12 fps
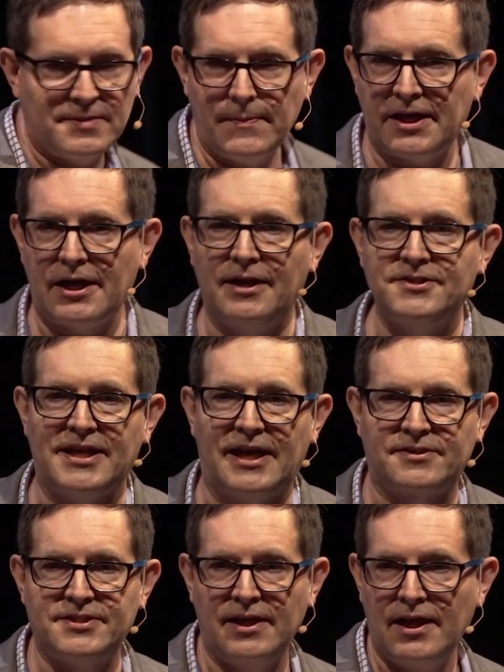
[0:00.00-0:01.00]
to make
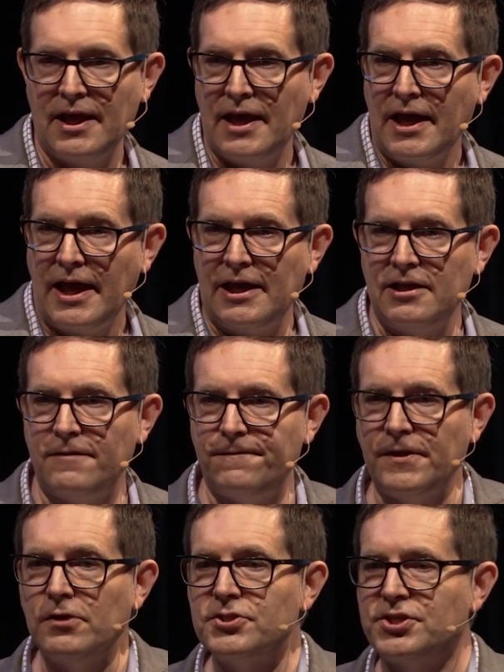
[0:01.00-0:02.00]
contact? And
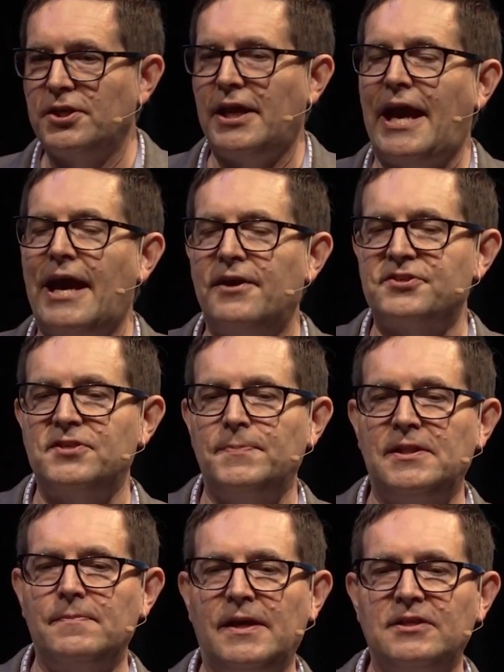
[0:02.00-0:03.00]
diffusion has to
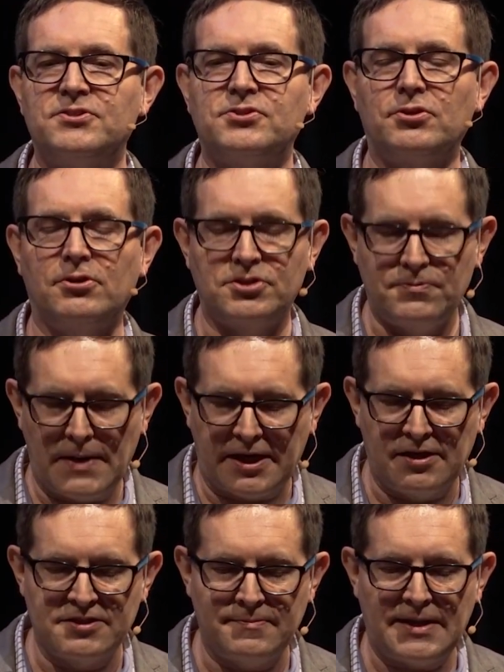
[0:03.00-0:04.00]
be the main search
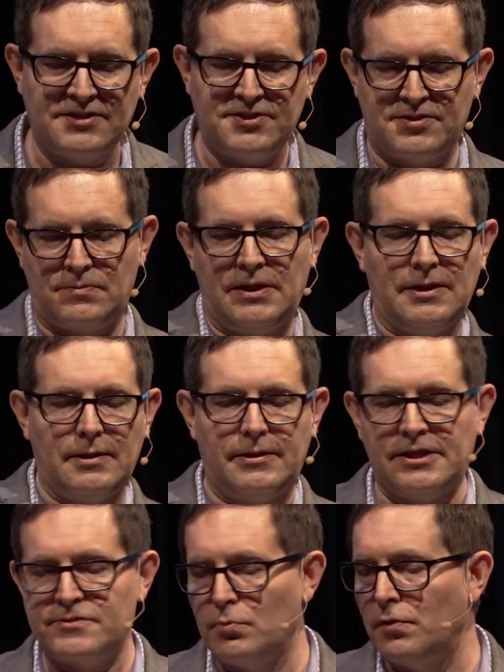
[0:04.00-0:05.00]
mechanism. That's just the
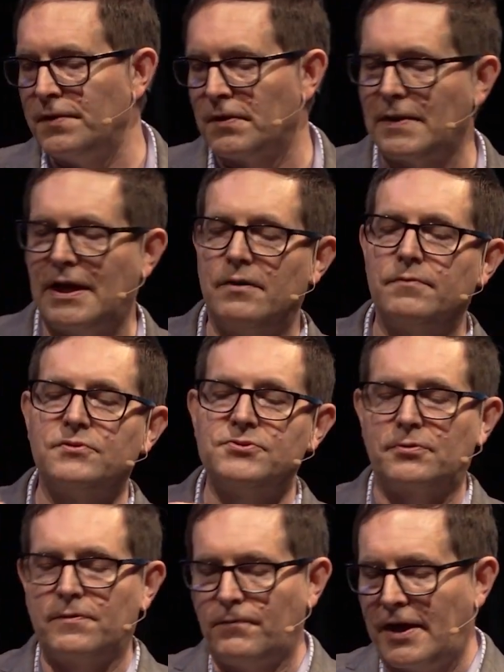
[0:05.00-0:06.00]
things moving around
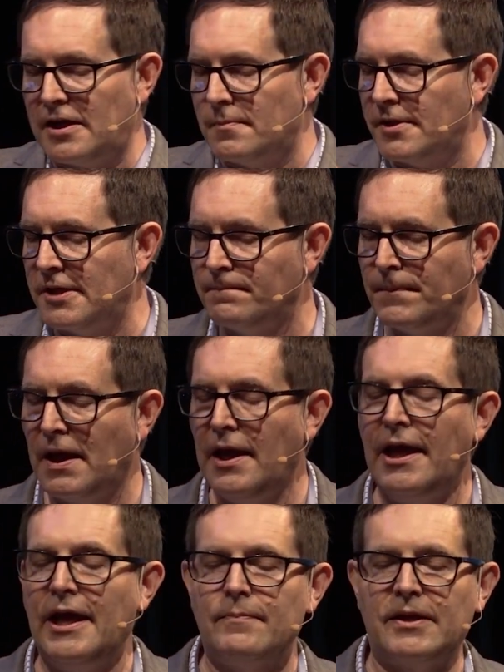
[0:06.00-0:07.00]
sort of randomly.
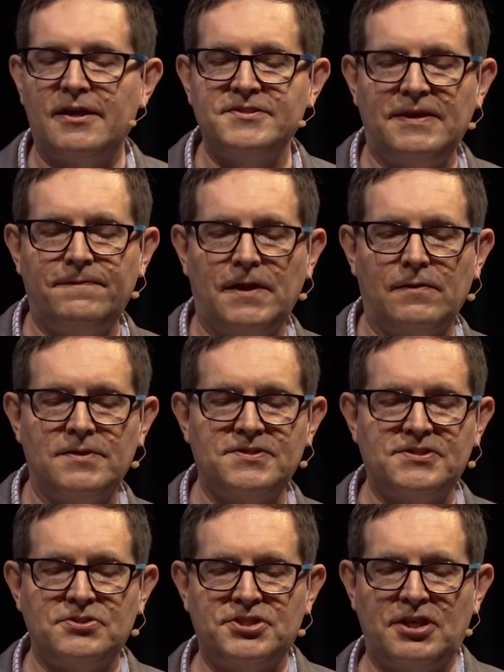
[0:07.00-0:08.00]
Because if there was
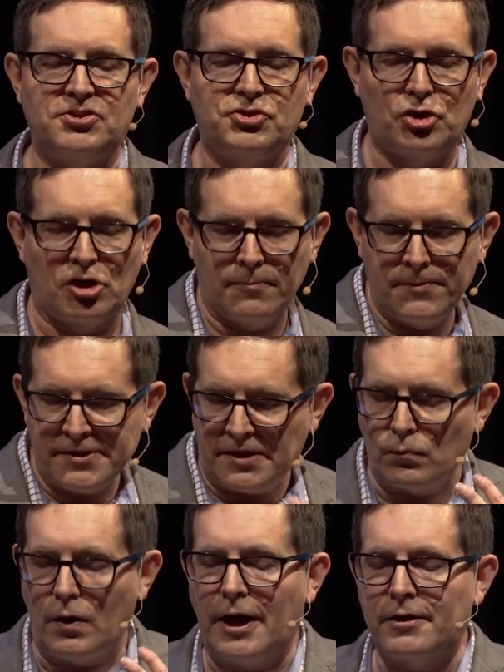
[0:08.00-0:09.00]
such
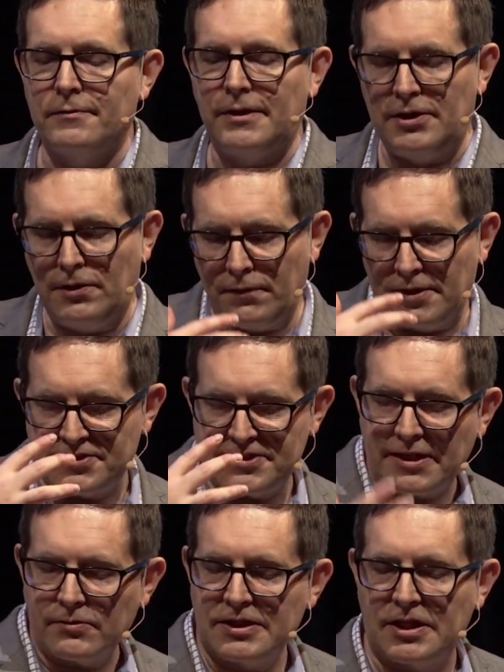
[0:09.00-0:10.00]
turbulent water that you could
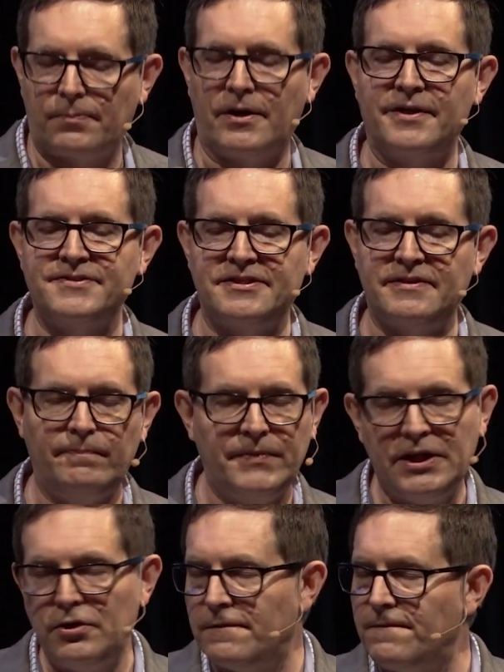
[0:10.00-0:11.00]
accelerate the process,
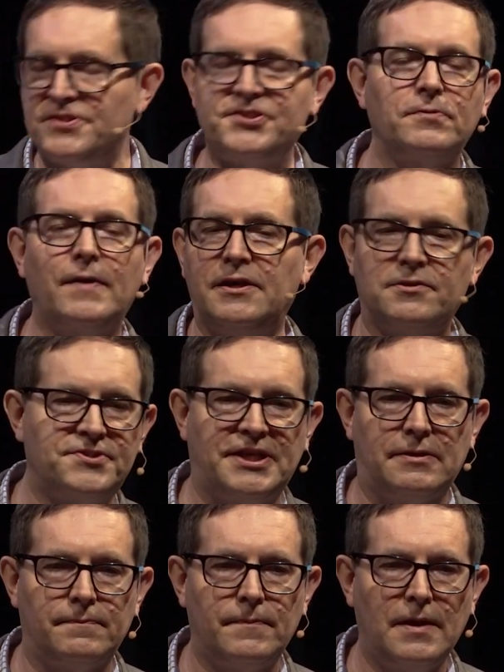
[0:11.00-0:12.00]
you'd eviscerate your
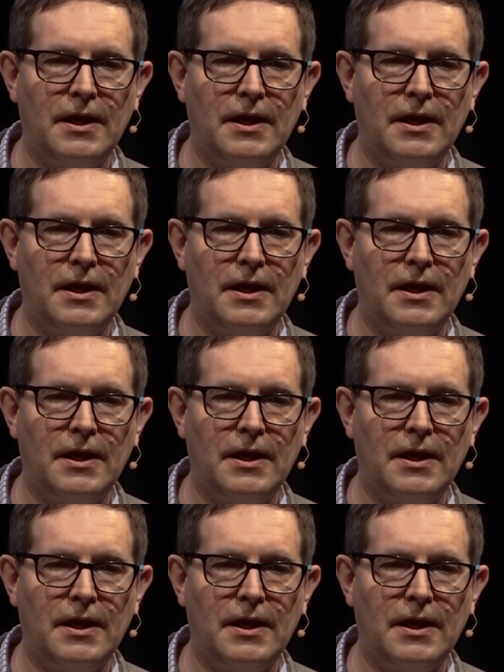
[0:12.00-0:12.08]
cell.